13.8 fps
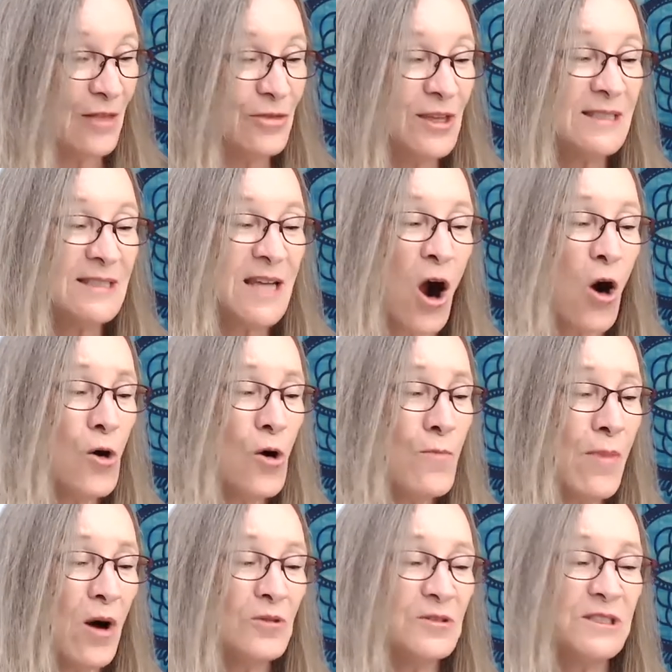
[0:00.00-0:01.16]
This
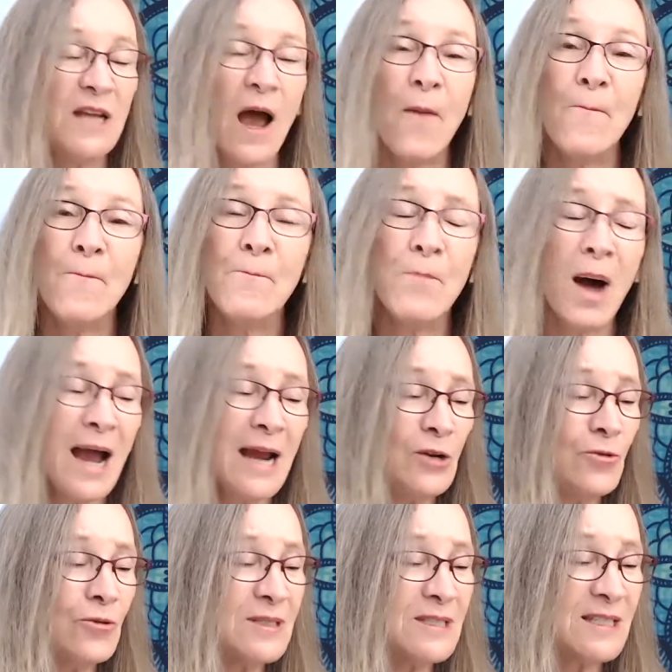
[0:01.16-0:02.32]
almost
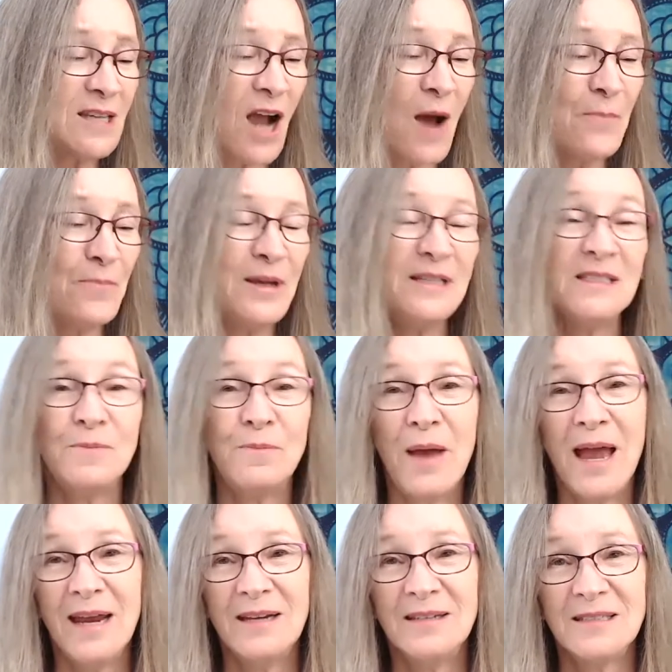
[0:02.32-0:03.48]
microscopic
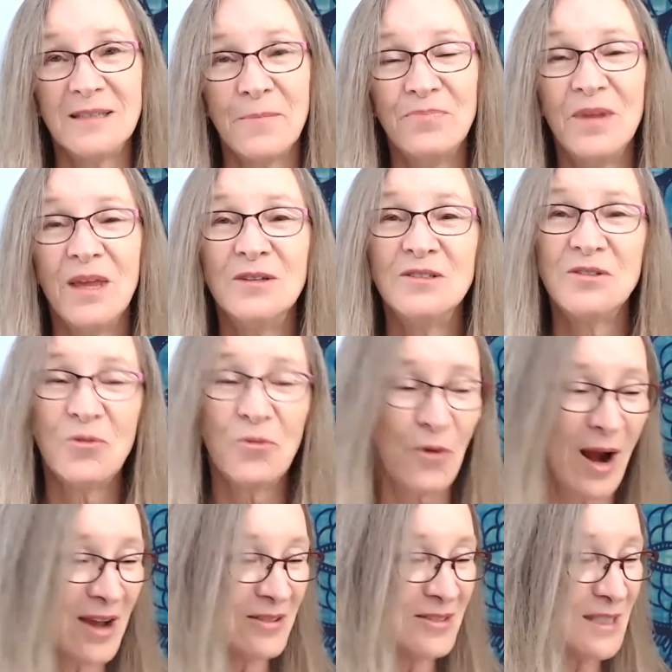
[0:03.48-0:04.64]
space
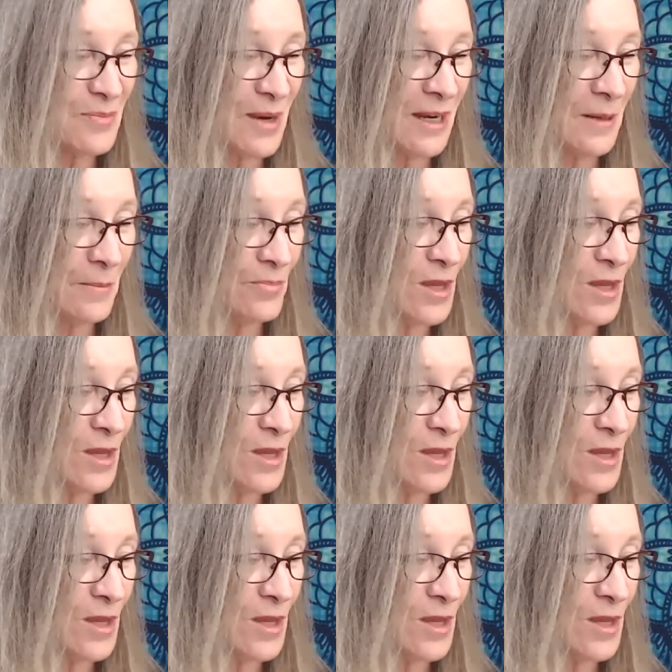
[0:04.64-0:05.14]
surrounds me,